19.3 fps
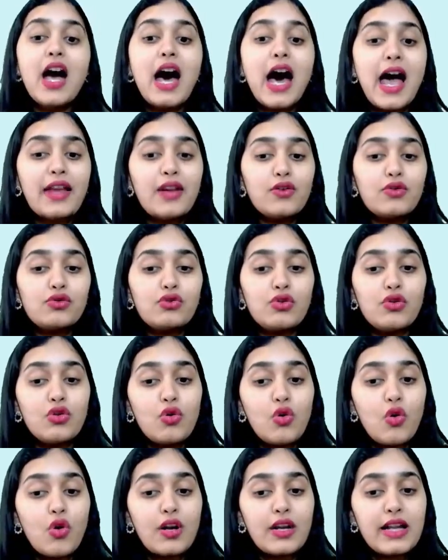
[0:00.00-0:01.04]
I used to
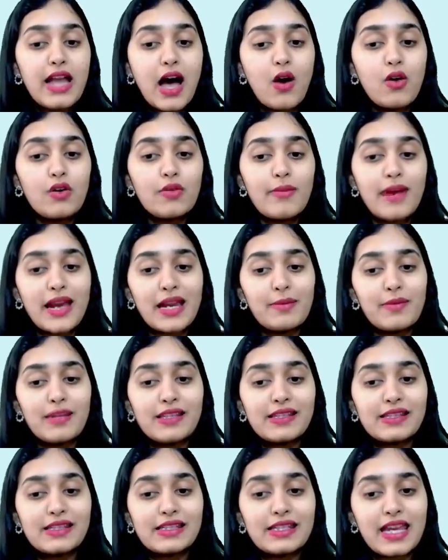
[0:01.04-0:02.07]
note down my
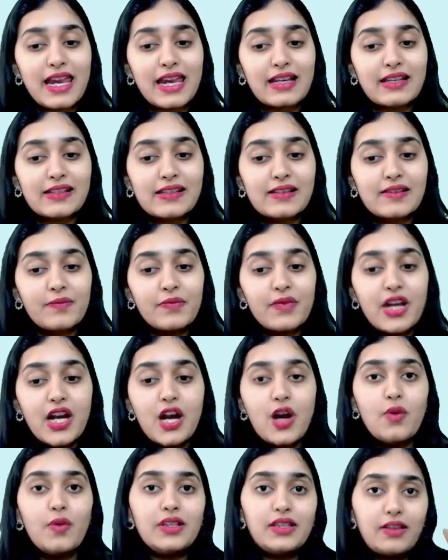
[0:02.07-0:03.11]
mistakes
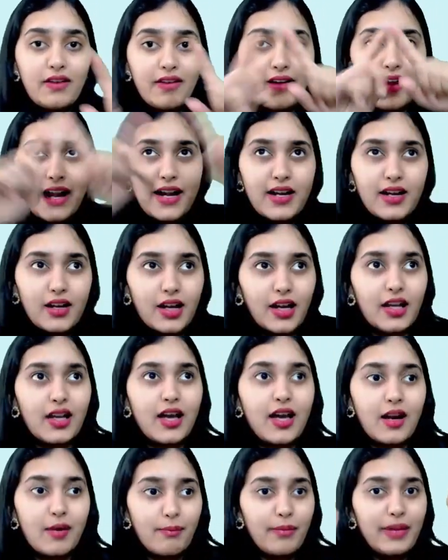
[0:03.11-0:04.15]
with red
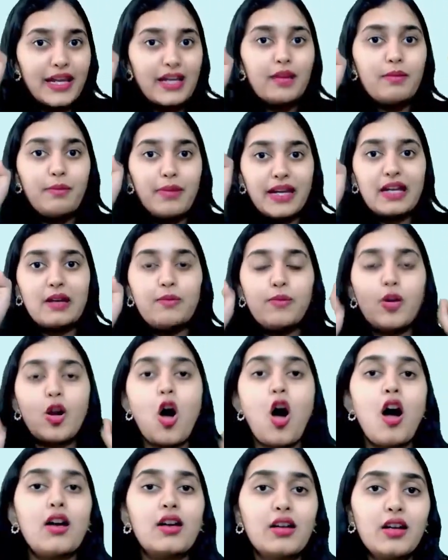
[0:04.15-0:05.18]
color, big
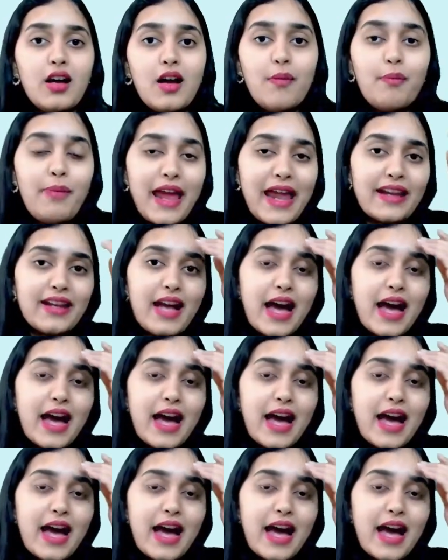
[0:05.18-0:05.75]
block pen.